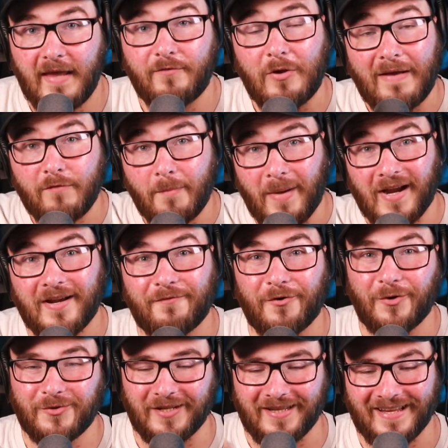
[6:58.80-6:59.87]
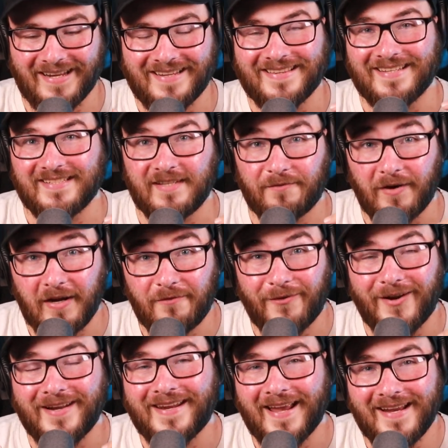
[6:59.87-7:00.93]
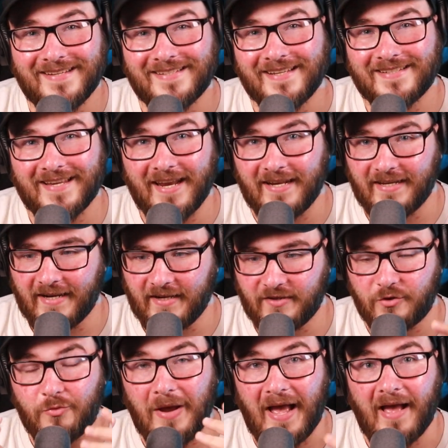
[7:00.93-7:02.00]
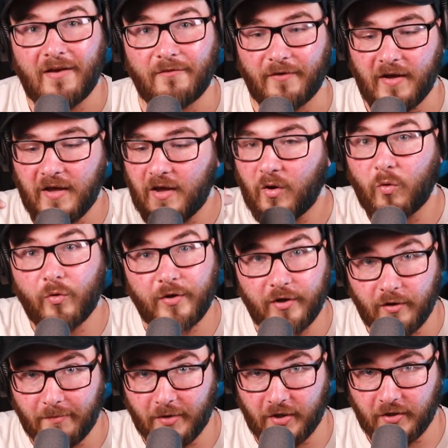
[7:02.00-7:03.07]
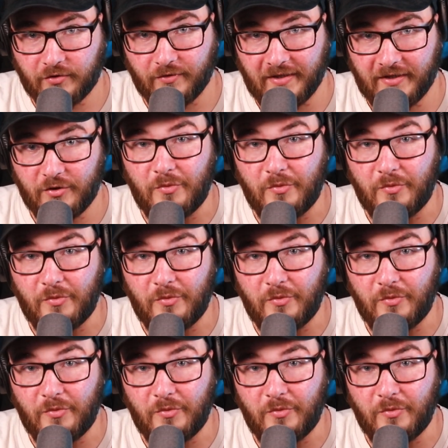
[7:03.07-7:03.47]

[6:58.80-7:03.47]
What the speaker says: you have a microphone like this, the Fifine K688, you have audio monitoring, you